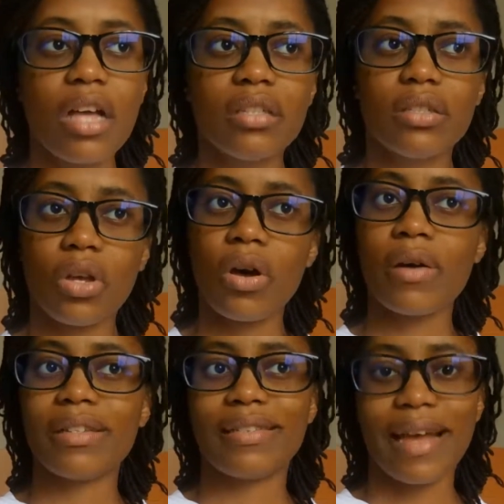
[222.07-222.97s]
So I
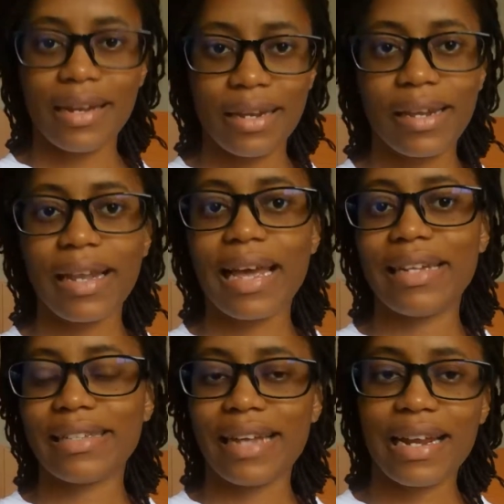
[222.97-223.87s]
was standing in line,
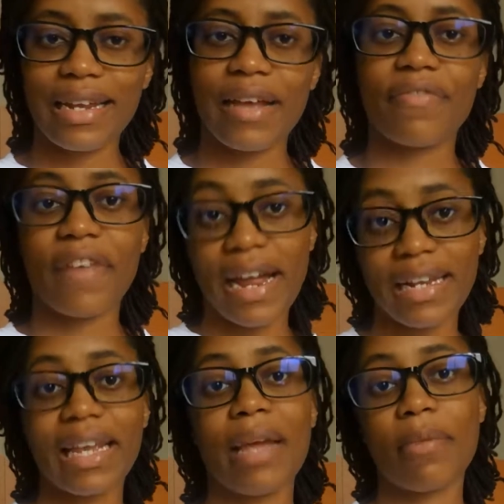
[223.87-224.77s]

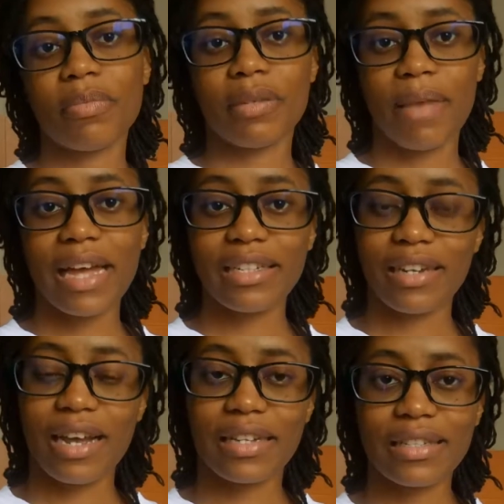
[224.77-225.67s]
finally came up to my
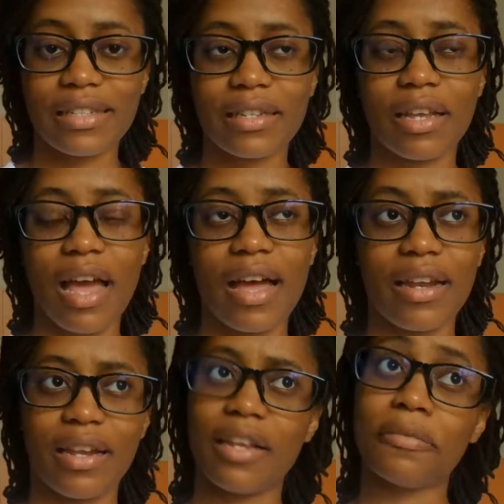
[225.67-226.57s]
chance, and